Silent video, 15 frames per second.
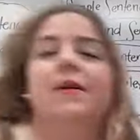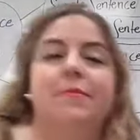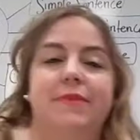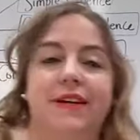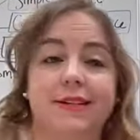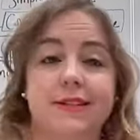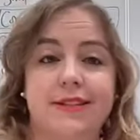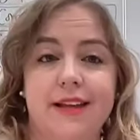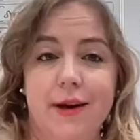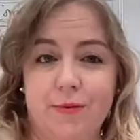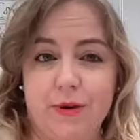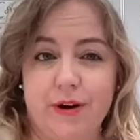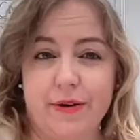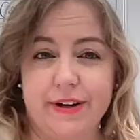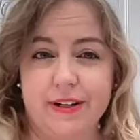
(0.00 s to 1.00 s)
because then
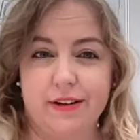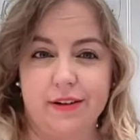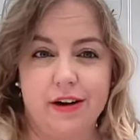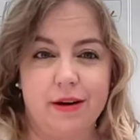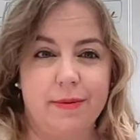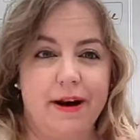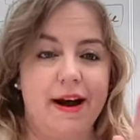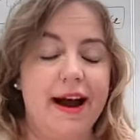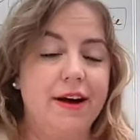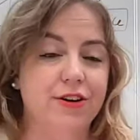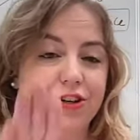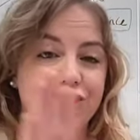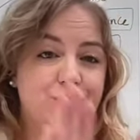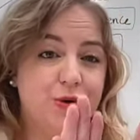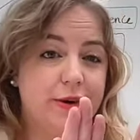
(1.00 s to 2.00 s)
we're going to learn about how to
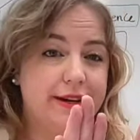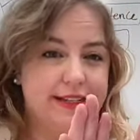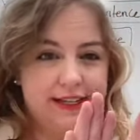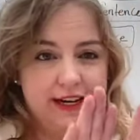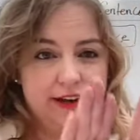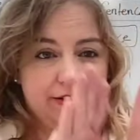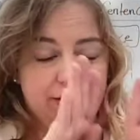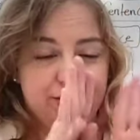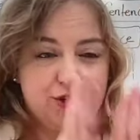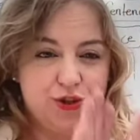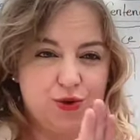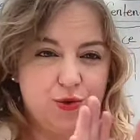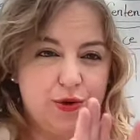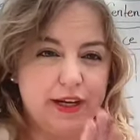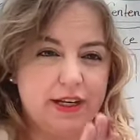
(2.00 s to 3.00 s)
join together
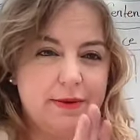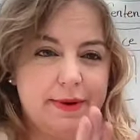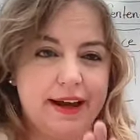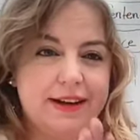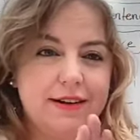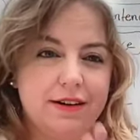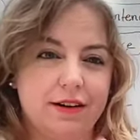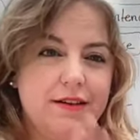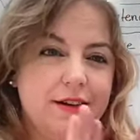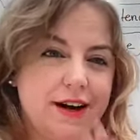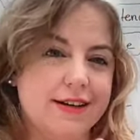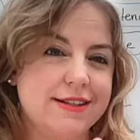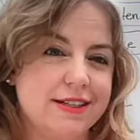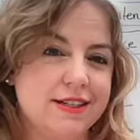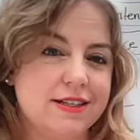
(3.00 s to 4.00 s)
two independent
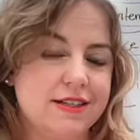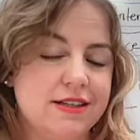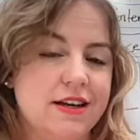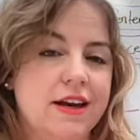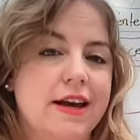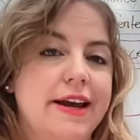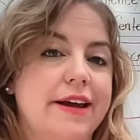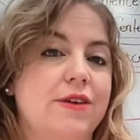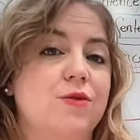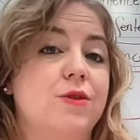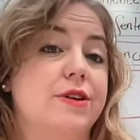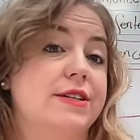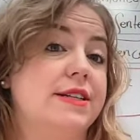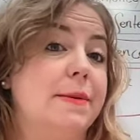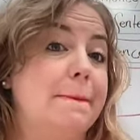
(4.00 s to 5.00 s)
clauses in
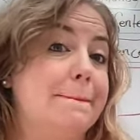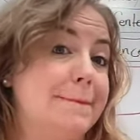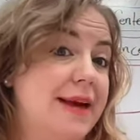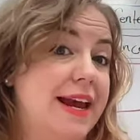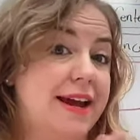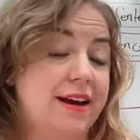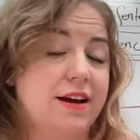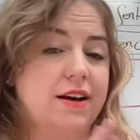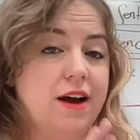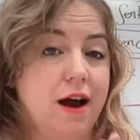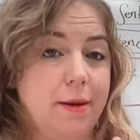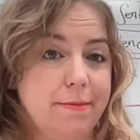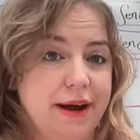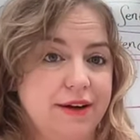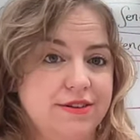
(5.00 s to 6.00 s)
order to make a
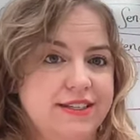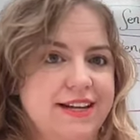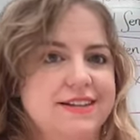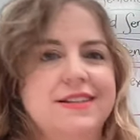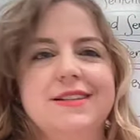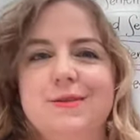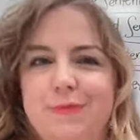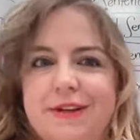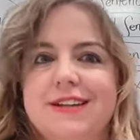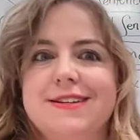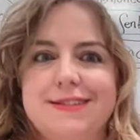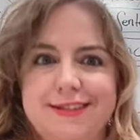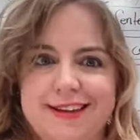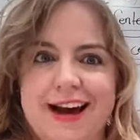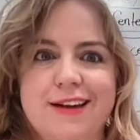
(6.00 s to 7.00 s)
compound sentence,
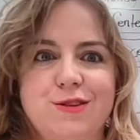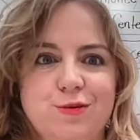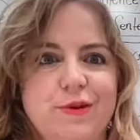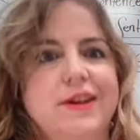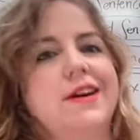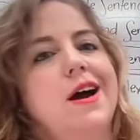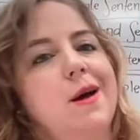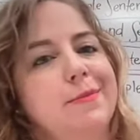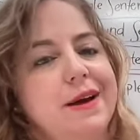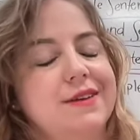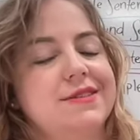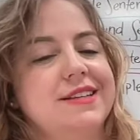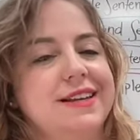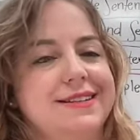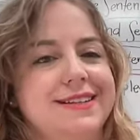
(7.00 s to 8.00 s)
because that's what a compound
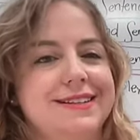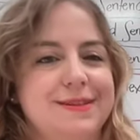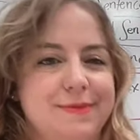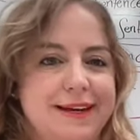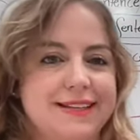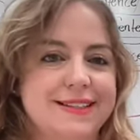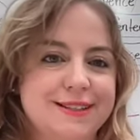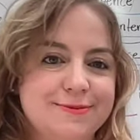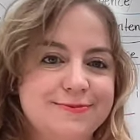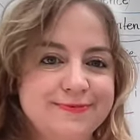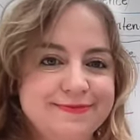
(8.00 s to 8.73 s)
sentence means.